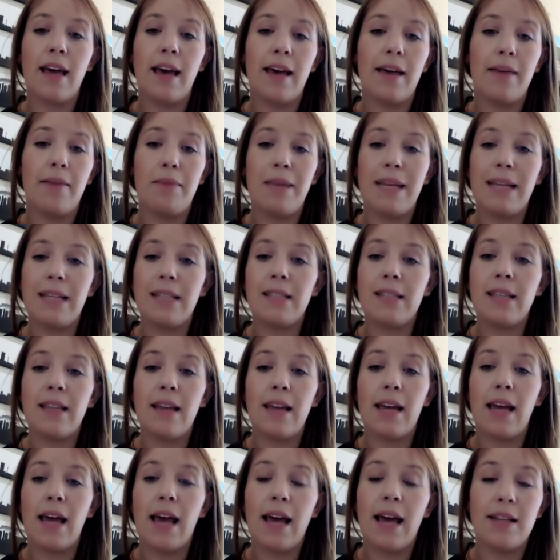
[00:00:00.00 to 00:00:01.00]
uh, let's
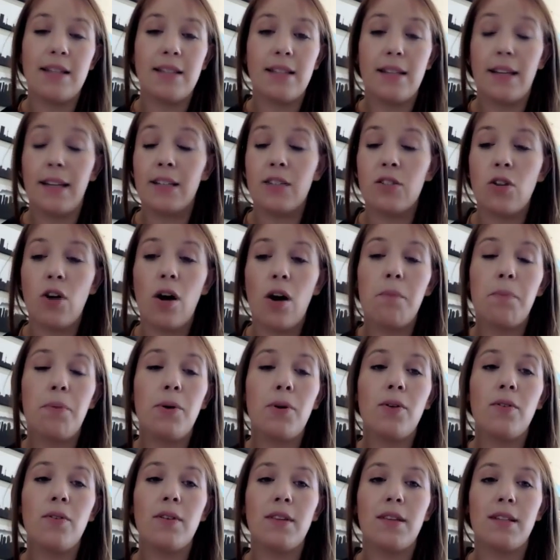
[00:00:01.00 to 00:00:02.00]
say as an
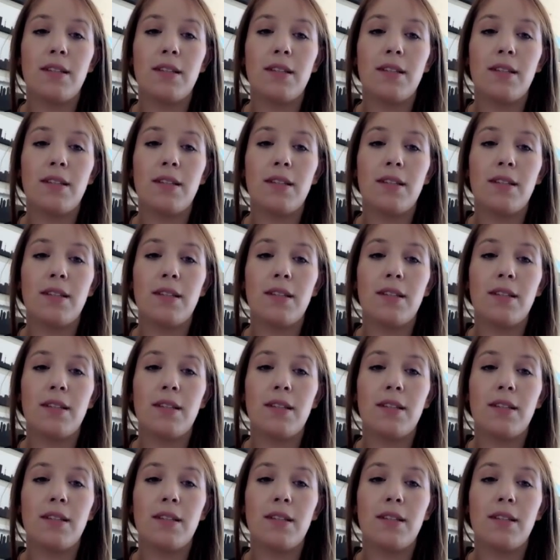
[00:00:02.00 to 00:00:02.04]
example,